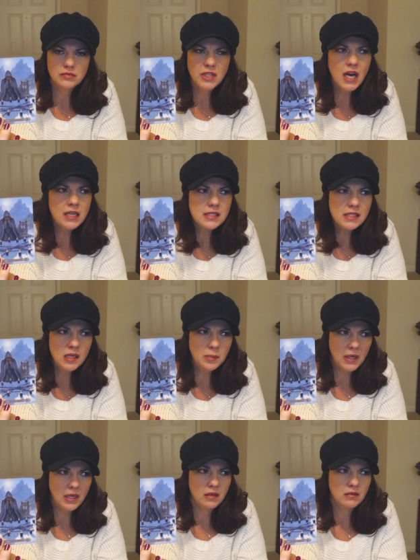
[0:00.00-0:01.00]
not
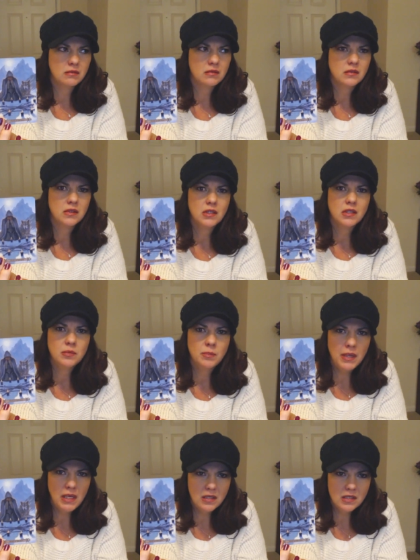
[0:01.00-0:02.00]
sleeping,
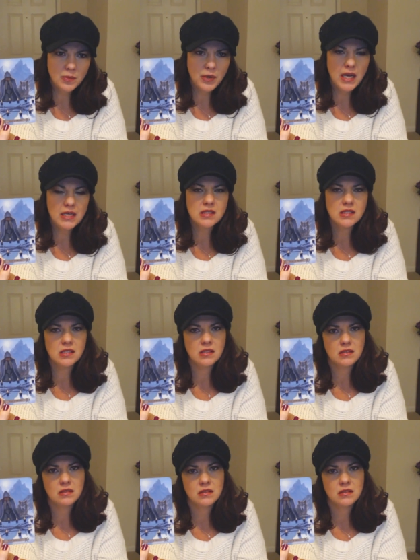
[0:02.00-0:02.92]
being depressed,